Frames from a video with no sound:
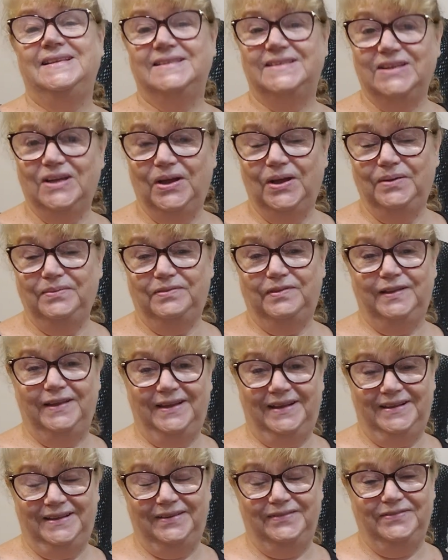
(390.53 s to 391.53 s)
So hopefully
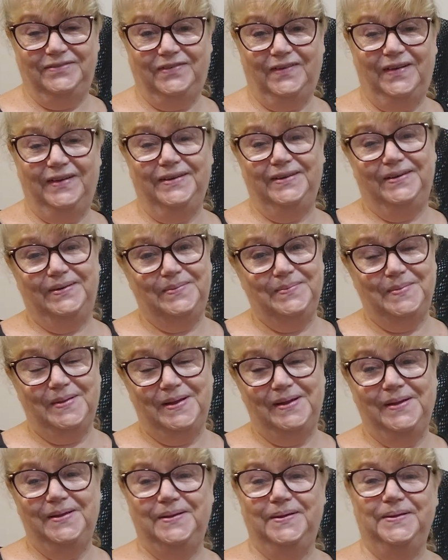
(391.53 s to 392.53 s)
I can find it on
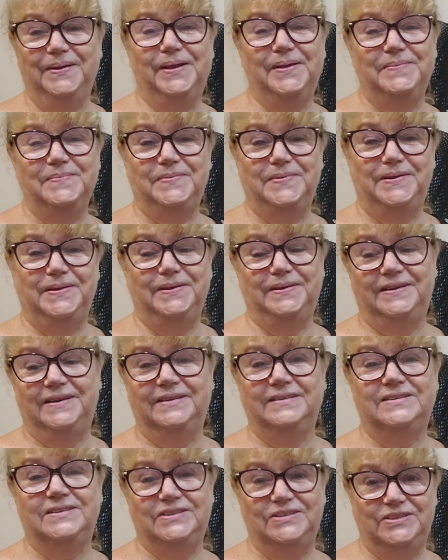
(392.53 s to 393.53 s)
my home
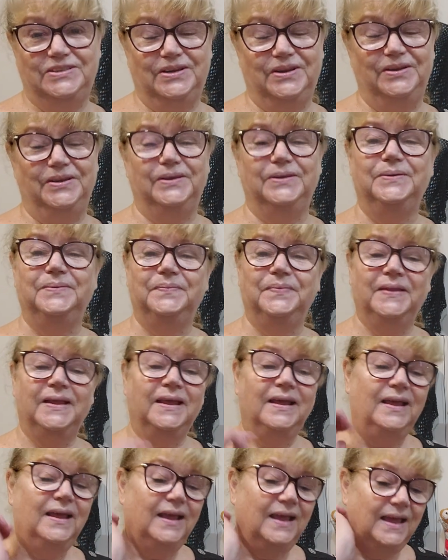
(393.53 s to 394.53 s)
computer to show you.
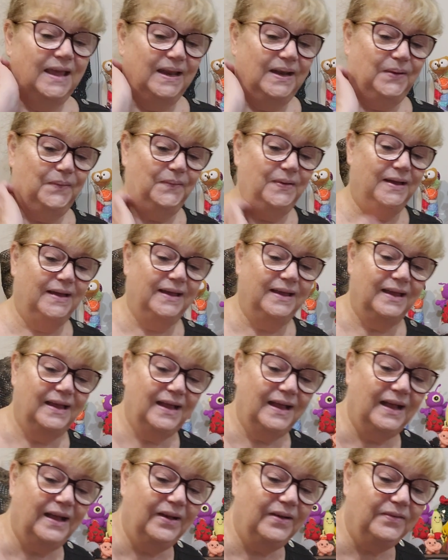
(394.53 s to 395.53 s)
Anyway,
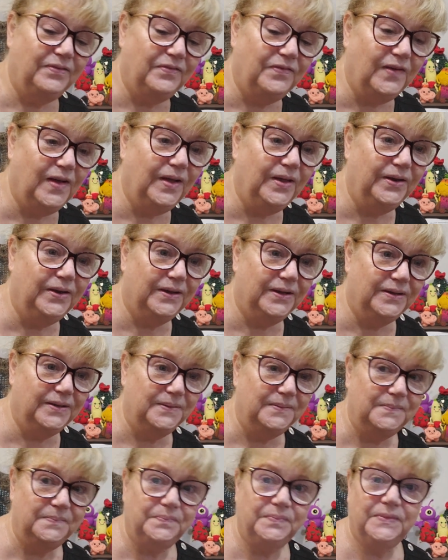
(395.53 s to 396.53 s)
our
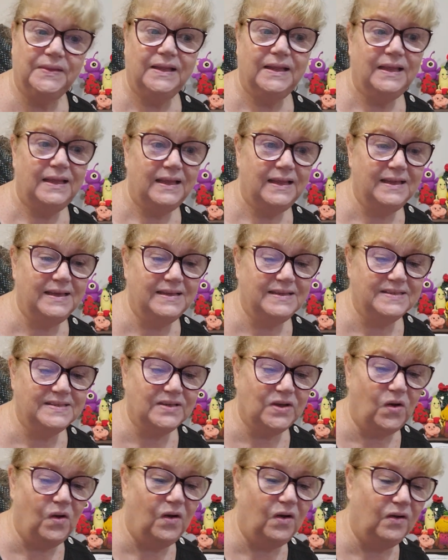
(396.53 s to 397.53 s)
photo is
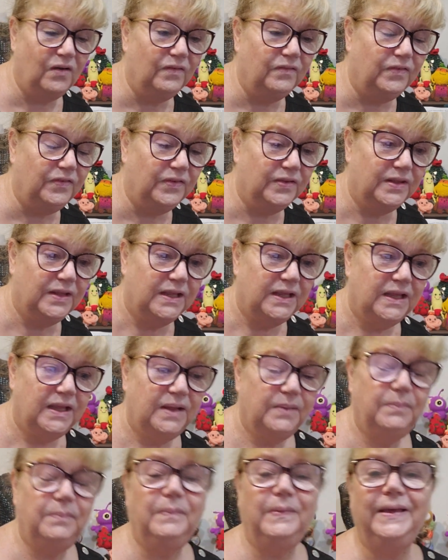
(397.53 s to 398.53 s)
of
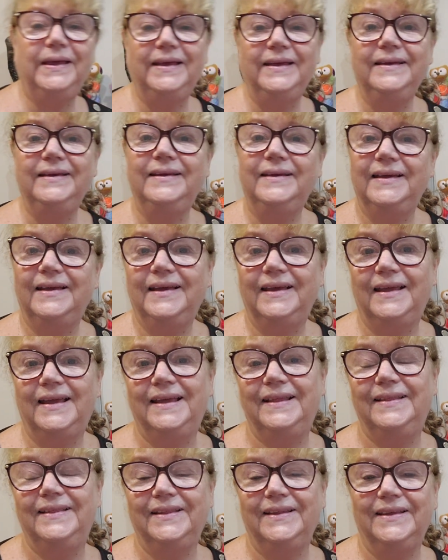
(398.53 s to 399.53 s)
me
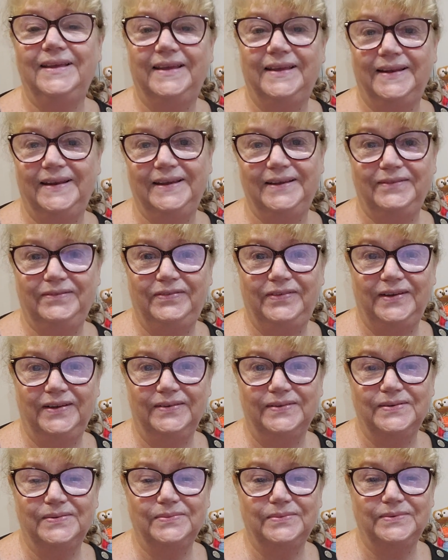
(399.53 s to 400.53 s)
in the killing
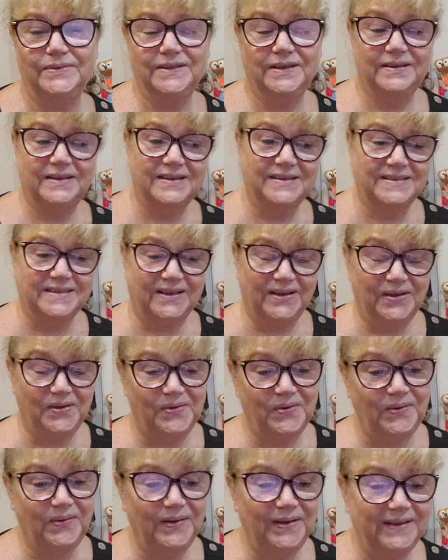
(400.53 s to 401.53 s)
field, as I
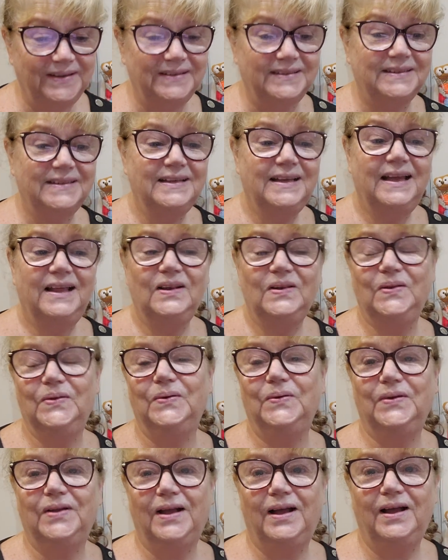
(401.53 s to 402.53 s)
call it.
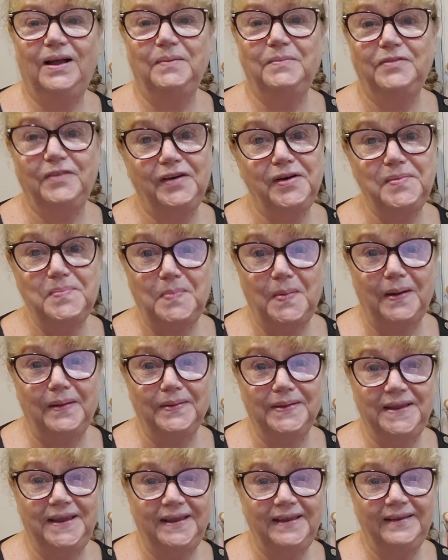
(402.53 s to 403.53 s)
Look, I'm very
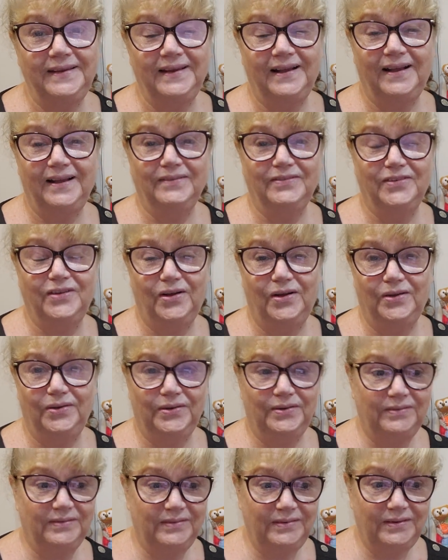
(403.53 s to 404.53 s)
bulky. I've got
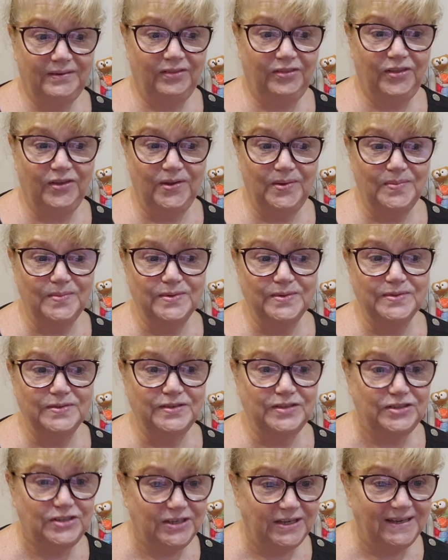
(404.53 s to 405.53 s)

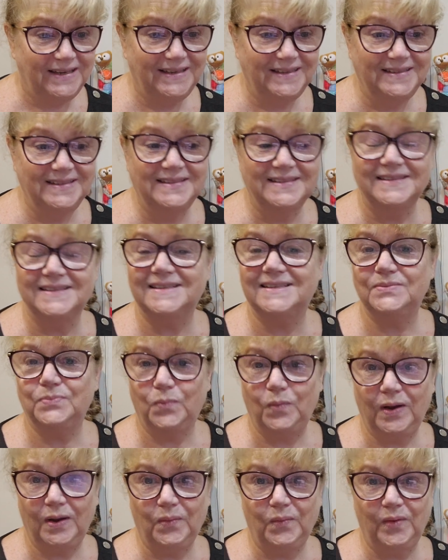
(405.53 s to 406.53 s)
thermals, jeans,
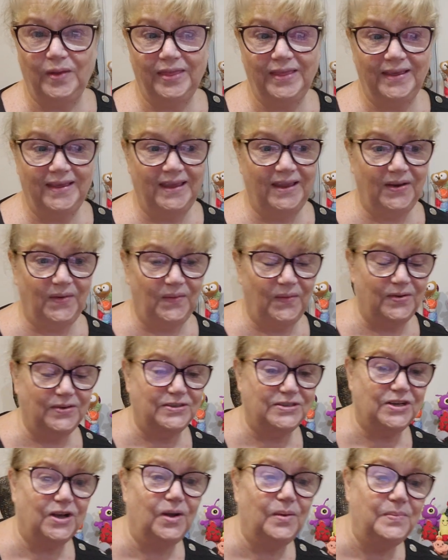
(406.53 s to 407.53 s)
wet weather gear
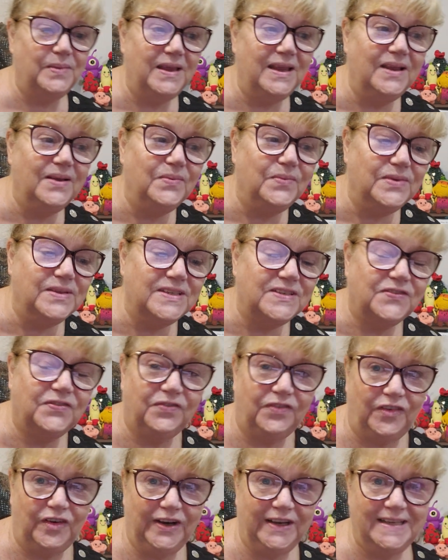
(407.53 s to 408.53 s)
on top. It was
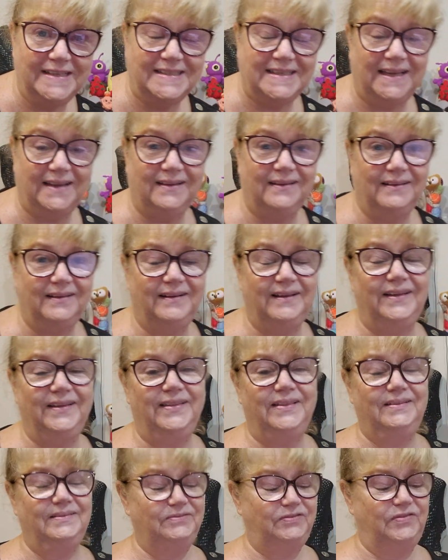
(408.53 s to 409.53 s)
freezing.
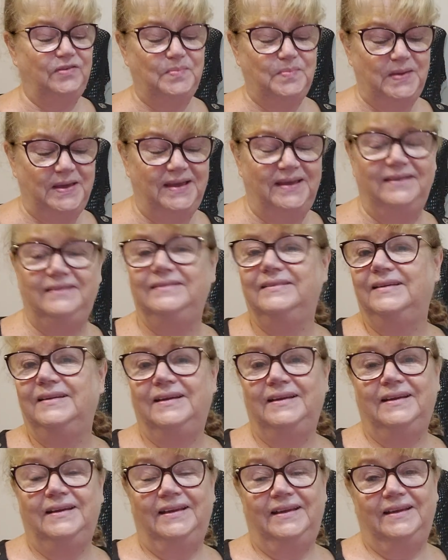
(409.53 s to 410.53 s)
For me,
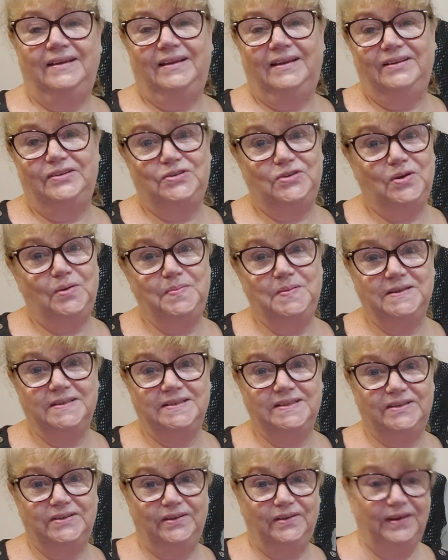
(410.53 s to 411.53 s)
a
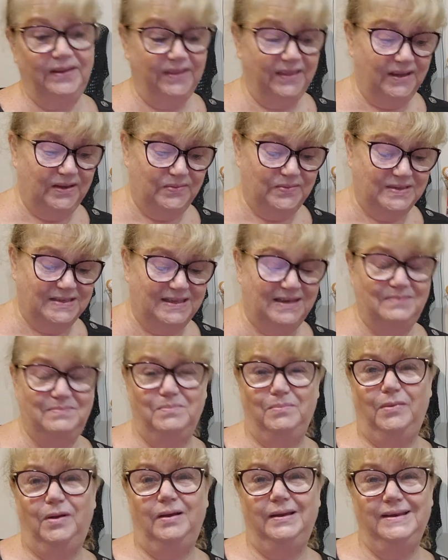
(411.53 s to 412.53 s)
tropics girl, I think it was like
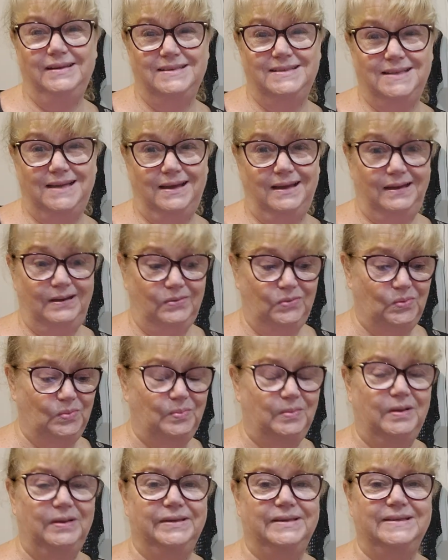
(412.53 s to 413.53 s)
-8 or
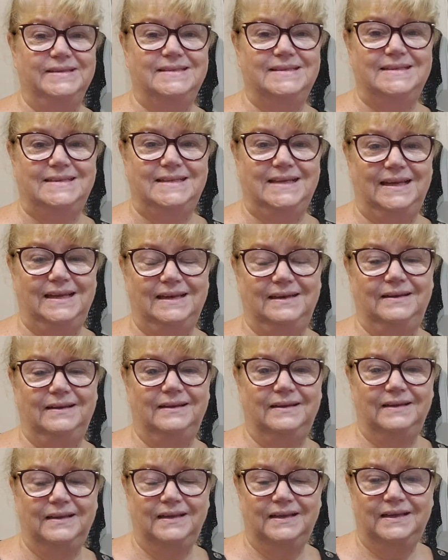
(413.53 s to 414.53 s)
-10.
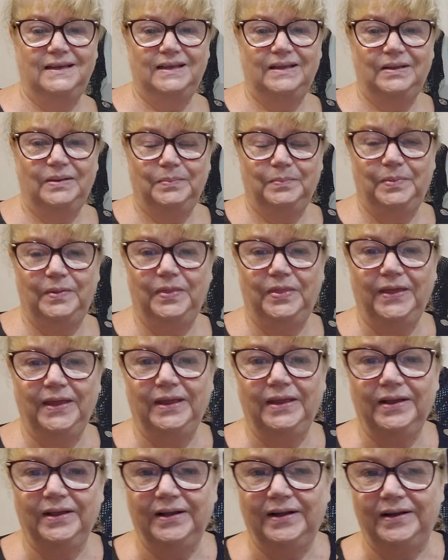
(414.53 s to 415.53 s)
But there
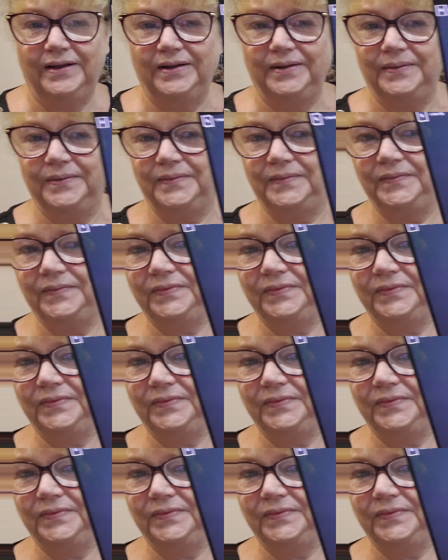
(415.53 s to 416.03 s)
you go.